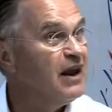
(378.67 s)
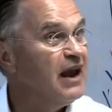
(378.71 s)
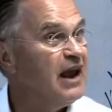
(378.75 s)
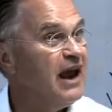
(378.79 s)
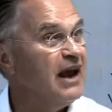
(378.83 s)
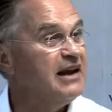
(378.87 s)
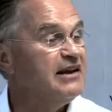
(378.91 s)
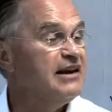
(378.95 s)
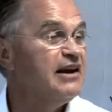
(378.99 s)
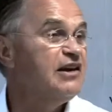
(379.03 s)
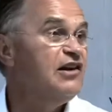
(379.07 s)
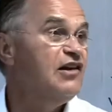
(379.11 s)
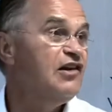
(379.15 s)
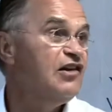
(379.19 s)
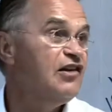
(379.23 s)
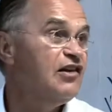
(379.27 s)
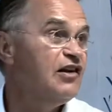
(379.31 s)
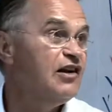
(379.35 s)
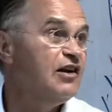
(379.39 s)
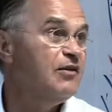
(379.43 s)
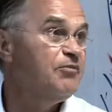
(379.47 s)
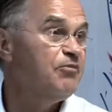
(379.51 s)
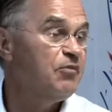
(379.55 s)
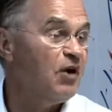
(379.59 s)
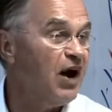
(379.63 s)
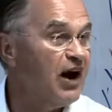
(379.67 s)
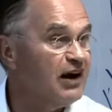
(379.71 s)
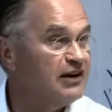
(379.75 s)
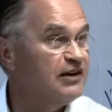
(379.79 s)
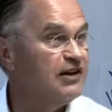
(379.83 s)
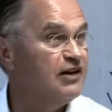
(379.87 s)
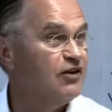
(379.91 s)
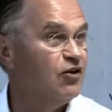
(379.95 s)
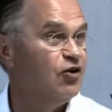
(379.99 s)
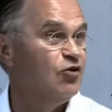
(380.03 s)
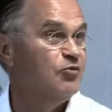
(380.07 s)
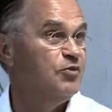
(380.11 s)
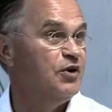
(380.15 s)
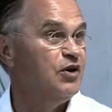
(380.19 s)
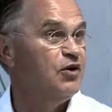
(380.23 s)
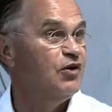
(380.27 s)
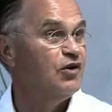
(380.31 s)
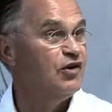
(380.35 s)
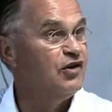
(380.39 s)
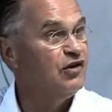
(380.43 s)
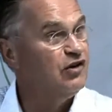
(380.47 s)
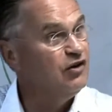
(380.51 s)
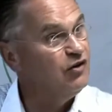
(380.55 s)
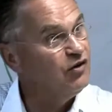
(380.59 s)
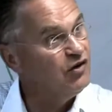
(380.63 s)
And that is practical,
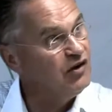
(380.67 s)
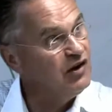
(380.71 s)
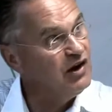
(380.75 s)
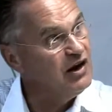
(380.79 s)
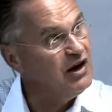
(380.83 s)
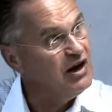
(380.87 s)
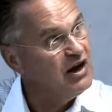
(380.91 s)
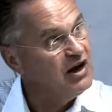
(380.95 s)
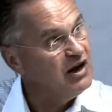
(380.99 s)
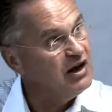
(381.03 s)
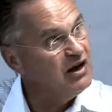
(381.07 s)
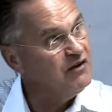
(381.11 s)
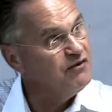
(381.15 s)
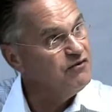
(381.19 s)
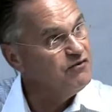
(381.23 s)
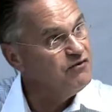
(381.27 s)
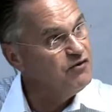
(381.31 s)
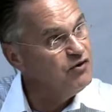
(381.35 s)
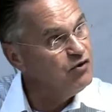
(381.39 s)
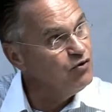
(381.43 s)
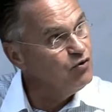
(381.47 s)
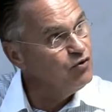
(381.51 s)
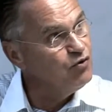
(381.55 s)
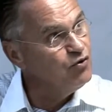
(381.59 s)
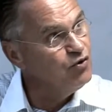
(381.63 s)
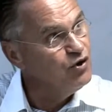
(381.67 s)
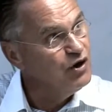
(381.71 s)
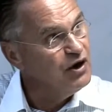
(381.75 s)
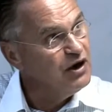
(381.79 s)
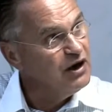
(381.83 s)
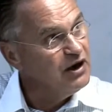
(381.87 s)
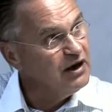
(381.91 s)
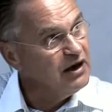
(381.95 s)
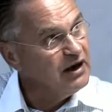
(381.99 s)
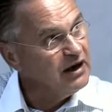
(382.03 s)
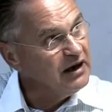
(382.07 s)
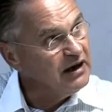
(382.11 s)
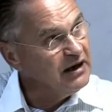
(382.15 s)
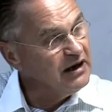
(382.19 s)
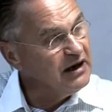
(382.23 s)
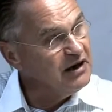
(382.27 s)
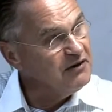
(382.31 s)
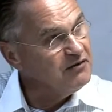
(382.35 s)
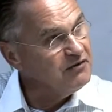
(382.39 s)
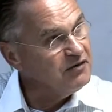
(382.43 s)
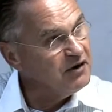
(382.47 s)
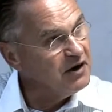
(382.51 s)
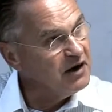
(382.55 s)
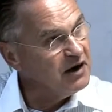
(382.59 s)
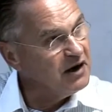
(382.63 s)
because you see, if you
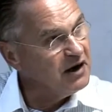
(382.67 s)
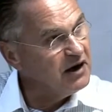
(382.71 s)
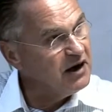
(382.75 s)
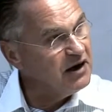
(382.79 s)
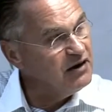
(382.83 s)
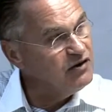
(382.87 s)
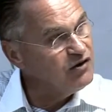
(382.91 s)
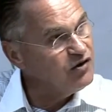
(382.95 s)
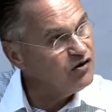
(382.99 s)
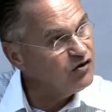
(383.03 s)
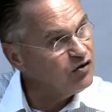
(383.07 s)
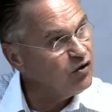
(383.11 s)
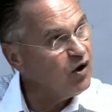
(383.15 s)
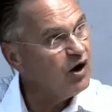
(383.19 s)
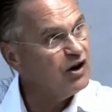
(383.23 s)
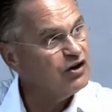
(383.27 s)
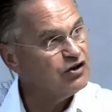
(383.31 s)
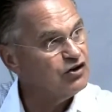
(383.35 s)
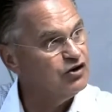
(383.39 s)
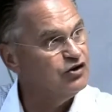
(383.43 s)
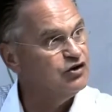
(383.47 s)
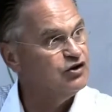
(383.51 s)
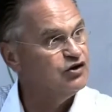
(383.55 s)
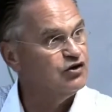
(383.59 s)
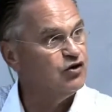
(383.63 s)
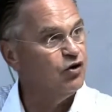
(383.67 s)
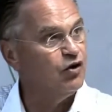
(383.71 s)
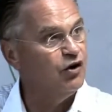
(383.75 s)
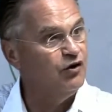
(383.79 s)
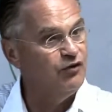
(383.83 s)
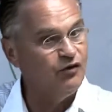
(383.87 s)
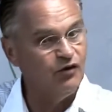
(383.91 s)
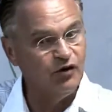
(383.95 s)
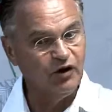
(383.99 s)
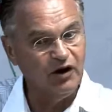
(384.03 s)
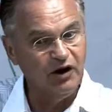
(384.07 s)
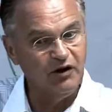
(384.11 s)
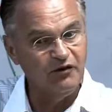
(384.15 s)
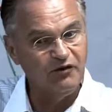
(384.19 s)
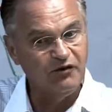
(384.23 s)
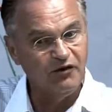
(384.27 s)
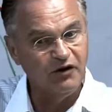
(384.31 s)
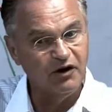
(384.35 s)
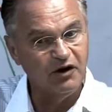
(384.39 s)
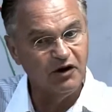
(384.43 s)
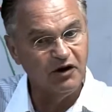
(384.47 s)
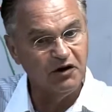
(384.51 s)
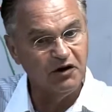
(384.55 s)
give instructions, or if you give